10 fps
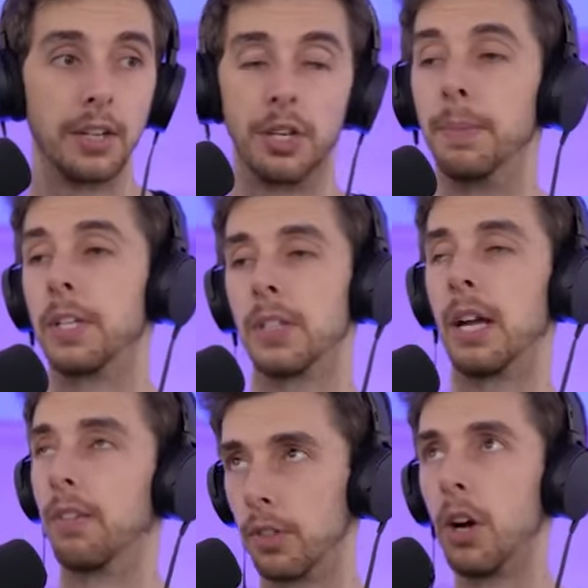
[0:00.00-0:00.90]
actually, because I
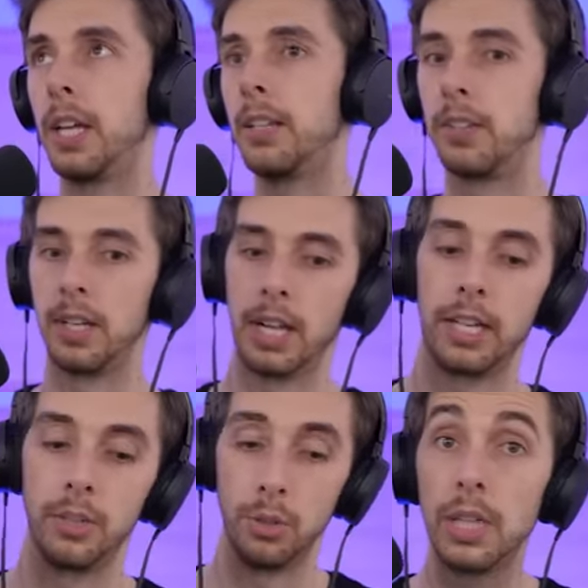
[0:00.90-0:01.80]
have got internet, I
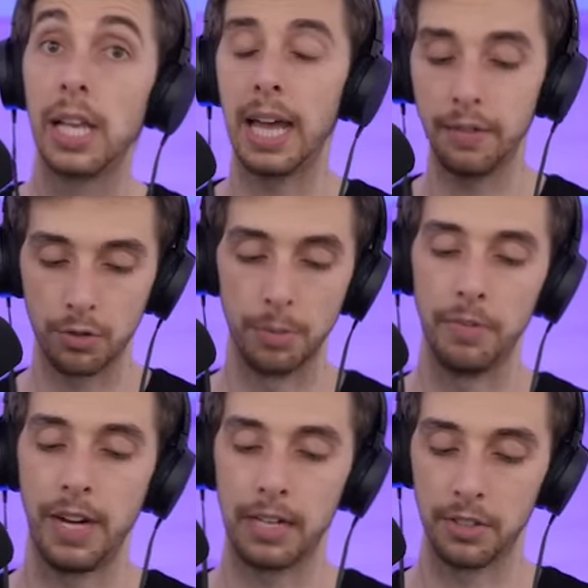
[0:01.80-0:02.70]
can the live stream
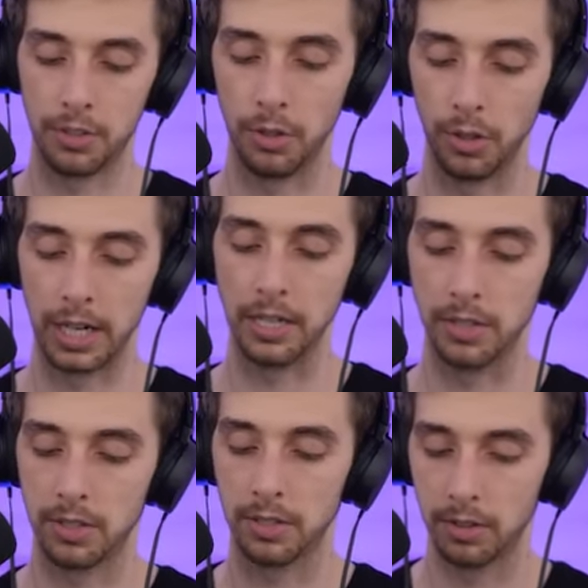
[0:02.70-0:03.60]
and react to your
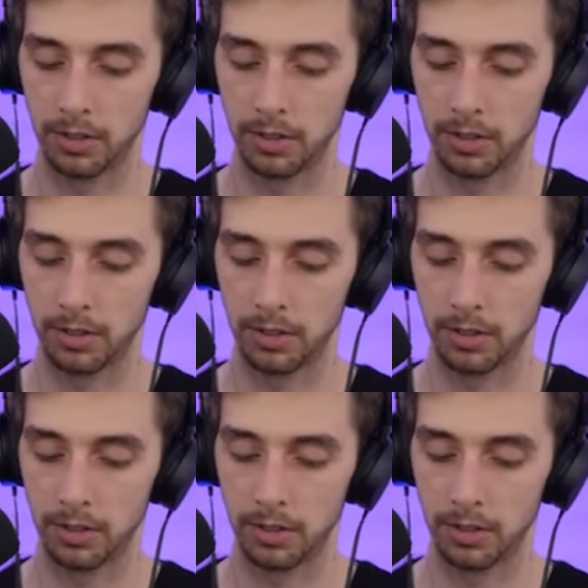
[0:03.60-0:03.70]
guys'